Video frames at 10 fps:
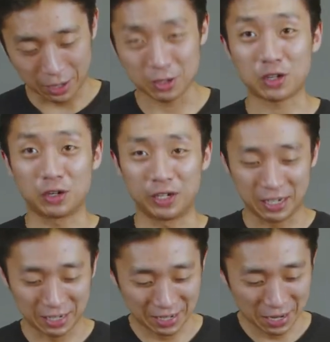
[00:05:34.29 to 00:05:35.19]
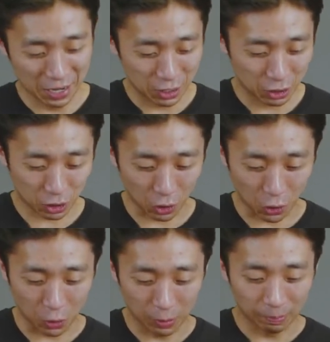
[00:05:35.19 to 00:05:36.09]
Sorry.
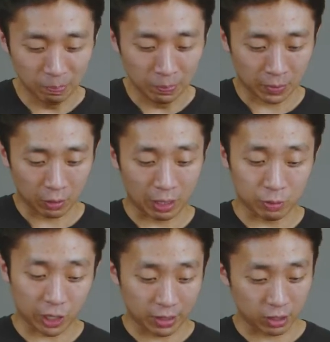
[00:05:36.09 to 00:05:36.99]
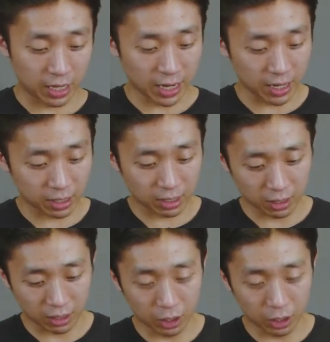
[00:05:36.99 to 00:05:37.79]
So, what I'm trying to say is,